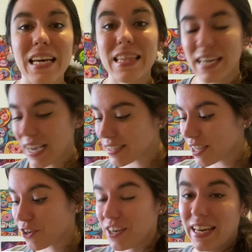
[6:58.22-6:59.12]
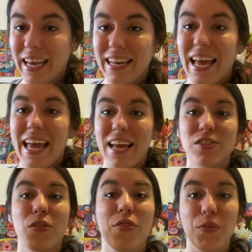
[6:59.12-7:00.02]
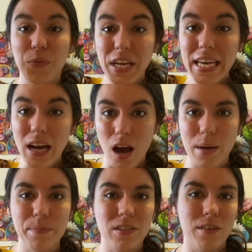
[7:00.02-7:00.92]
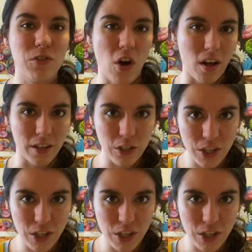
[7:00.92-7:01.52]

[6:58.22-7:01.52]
The next ingredient is 3 cups of chocolate